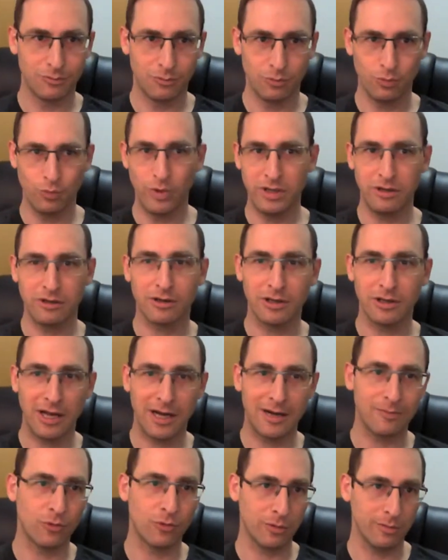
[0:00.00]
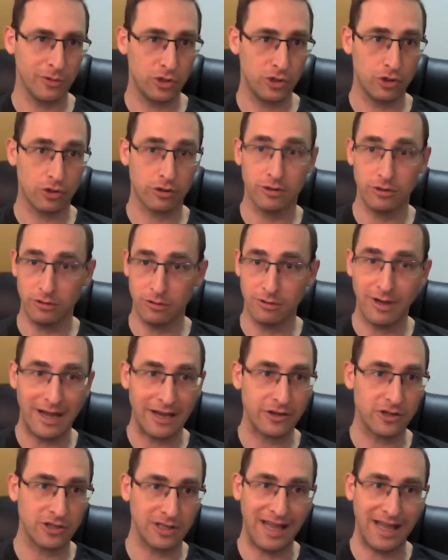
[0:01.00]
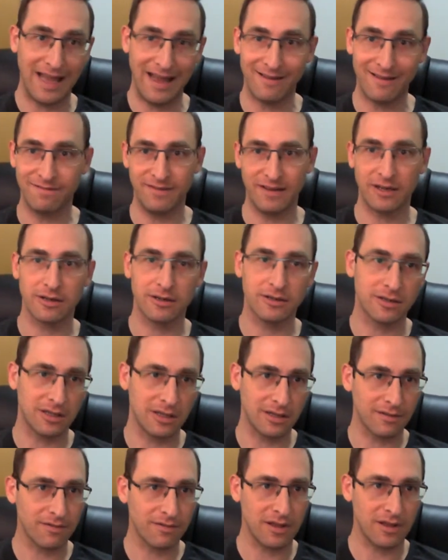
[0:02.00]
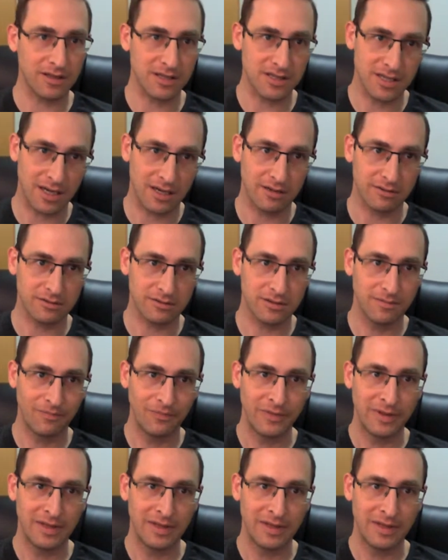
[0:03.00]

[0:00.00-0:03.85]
when you're a lot more mature and you actually have figured enough things out.